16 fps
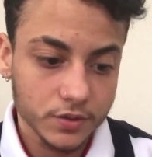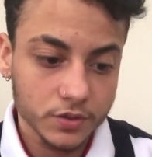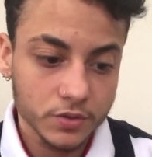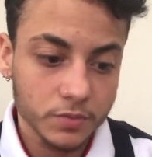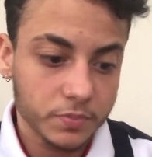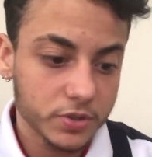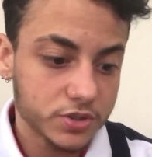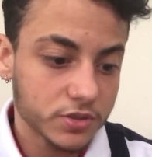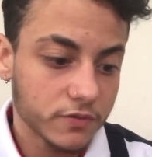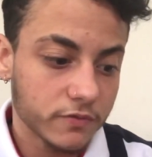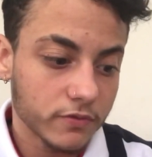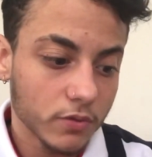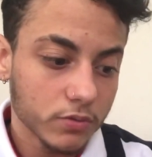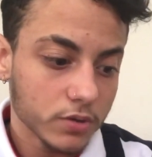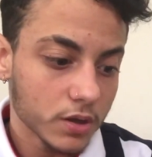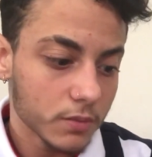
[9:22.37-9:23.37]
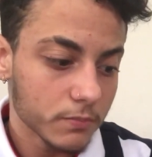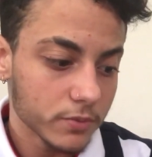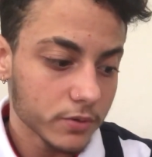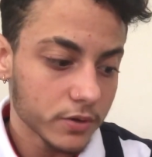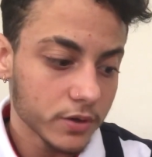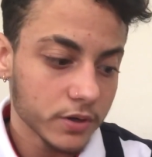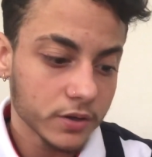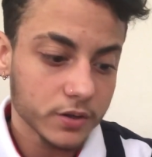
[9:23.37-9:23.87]
You put your phone
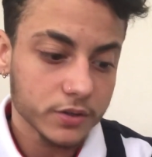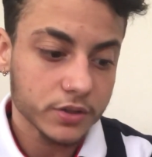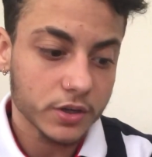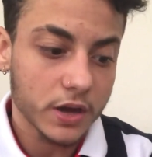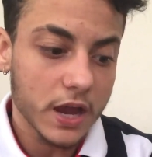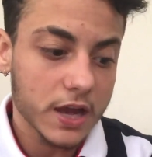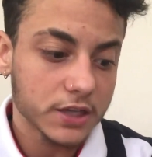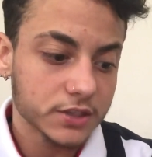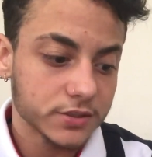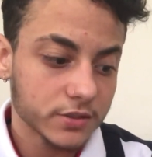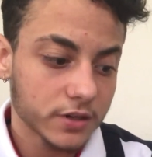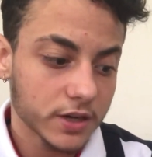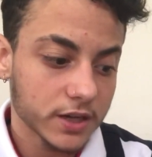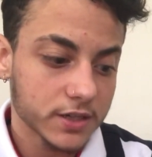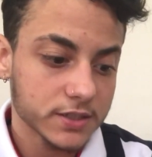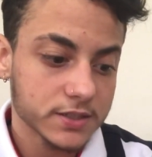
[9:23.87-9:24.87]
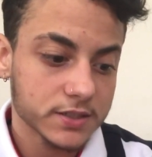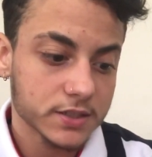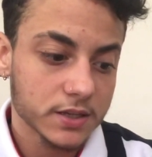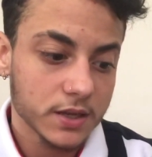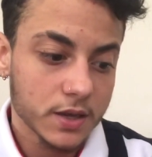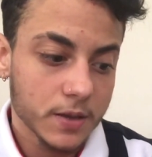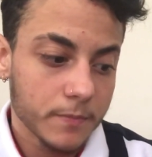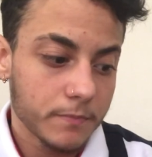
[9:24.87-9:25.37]
number, your address,
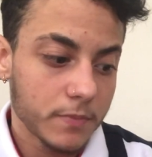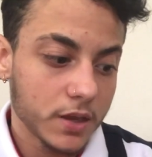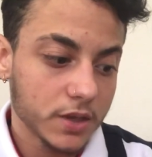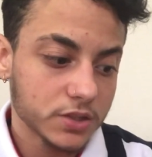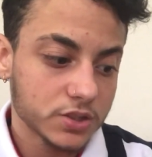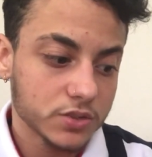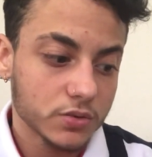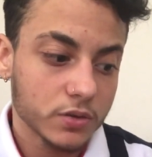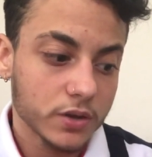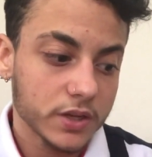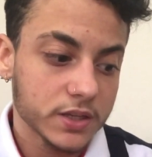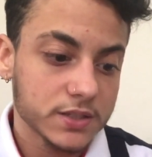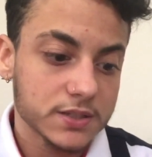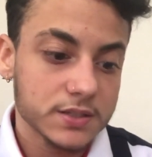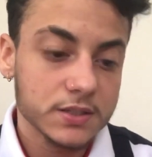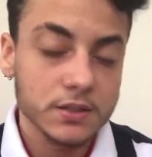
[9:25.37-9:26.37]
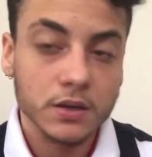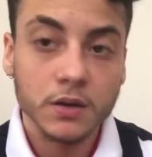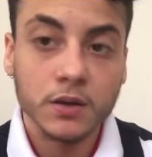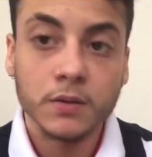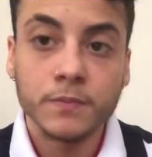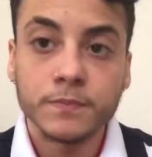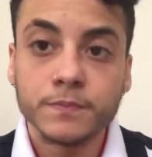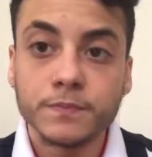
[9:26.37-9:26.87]
make sure it's
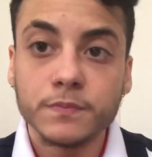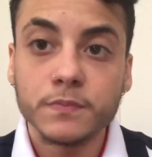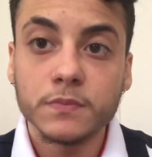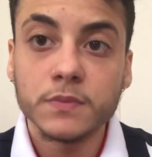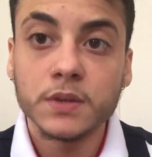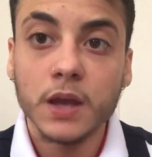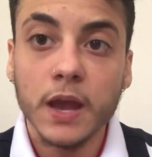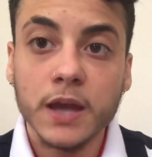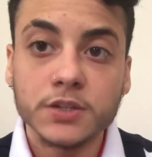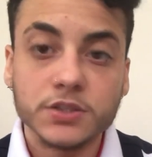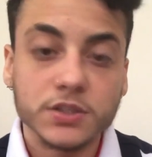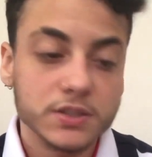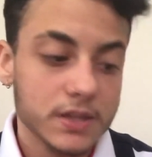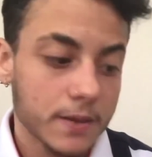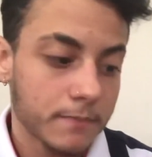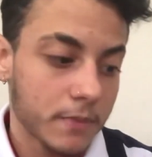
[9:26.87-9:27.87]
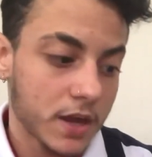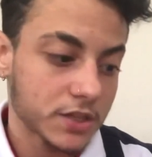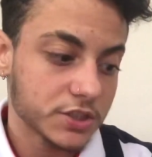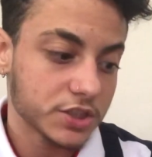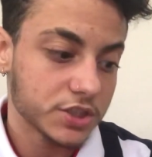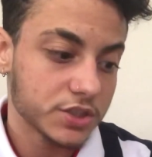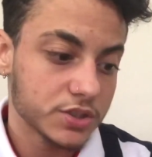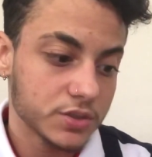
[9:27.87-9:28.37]
the address that
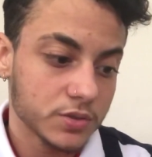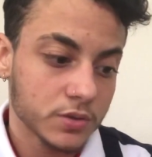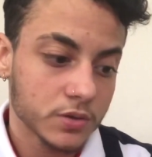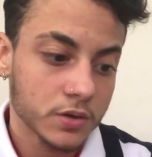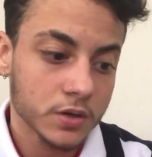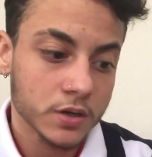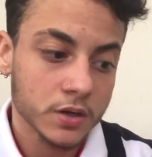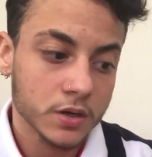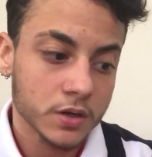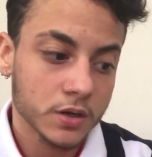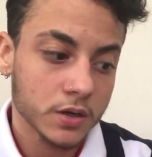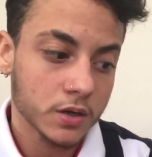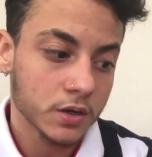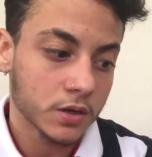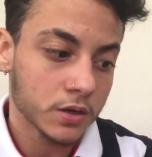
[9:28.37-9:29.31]
matches your